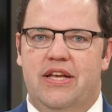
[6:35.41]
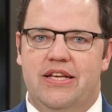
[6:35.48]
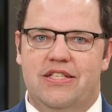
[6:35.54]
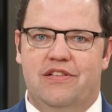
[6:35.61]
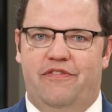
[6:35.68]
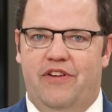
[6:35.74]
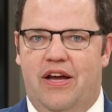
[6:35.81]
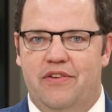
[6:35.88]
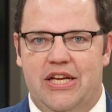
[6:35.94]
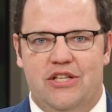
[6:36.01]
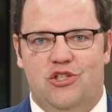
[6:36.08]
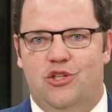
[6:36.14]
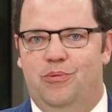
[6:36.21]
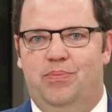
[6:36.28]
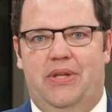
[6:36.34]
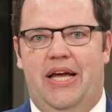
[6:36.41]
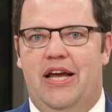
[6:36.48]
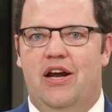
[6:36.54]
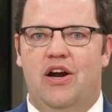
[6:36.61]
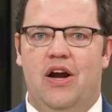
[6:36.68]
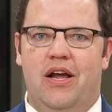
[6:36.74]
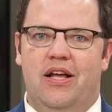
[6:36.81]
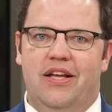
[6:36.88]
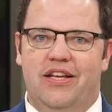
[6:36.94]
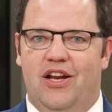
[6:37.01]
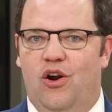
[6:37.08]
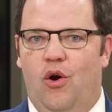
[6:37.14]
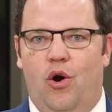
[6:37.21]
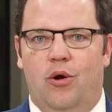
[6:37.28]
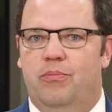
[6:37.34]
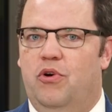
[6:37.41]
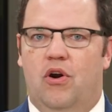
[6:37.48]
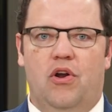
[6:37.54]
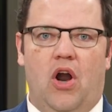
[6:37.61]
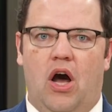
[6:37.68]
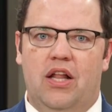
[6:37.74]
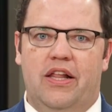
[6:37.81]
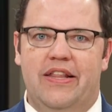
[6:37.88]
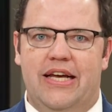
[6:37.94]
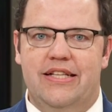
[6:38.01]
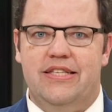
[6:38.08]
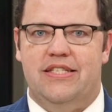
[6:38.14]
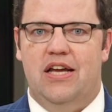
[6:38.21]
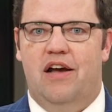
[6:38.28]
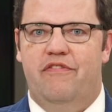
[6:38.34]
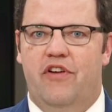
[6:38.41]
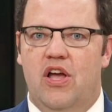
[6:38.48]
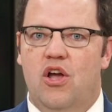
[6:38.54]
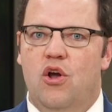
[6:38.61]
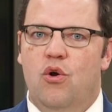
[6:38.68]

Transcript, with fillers: He's a foundational player, you know, homegrown, all of that stuff